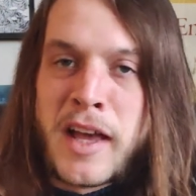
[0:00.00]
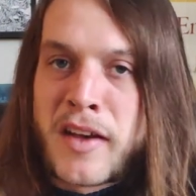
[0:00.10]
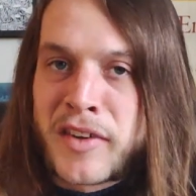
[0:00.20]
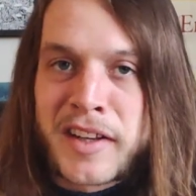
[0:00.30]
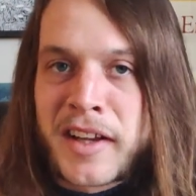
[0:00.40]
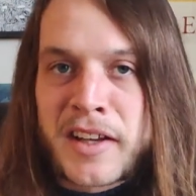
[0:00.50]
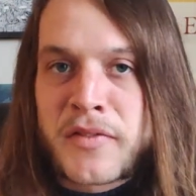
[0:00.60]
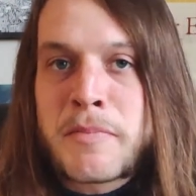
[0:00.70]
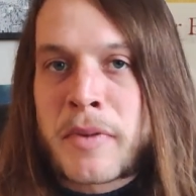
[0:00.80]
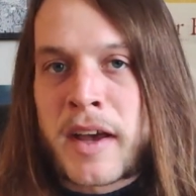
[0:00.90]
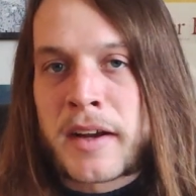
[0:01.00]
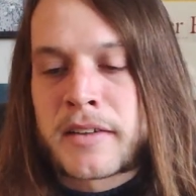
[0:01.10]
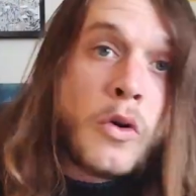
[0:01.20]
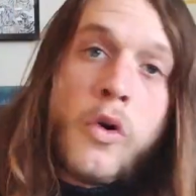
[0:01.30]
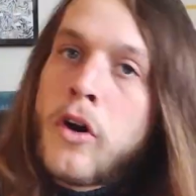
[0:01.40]
having a negative impact.
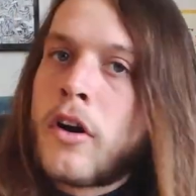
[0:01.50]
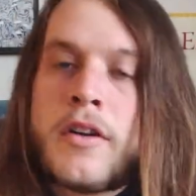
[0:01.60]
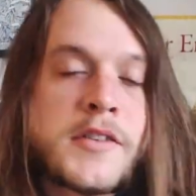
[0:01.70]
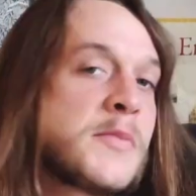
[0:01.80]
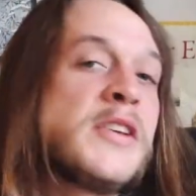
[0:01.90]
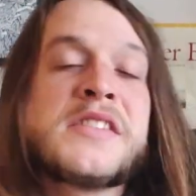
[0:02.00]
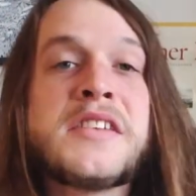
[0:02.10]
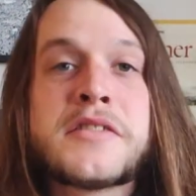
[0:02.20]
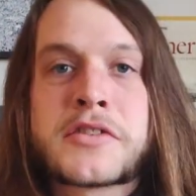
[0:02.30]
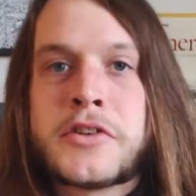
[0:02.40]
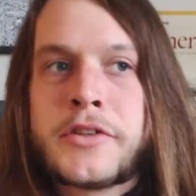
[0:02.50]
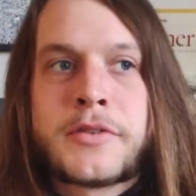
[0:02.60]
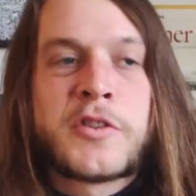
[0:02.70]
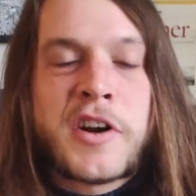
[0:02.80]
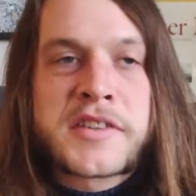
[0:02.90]
Or a species
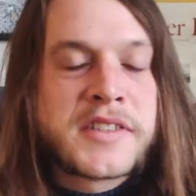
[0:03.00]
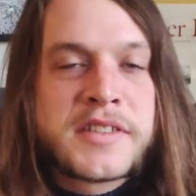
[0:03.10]
could cross the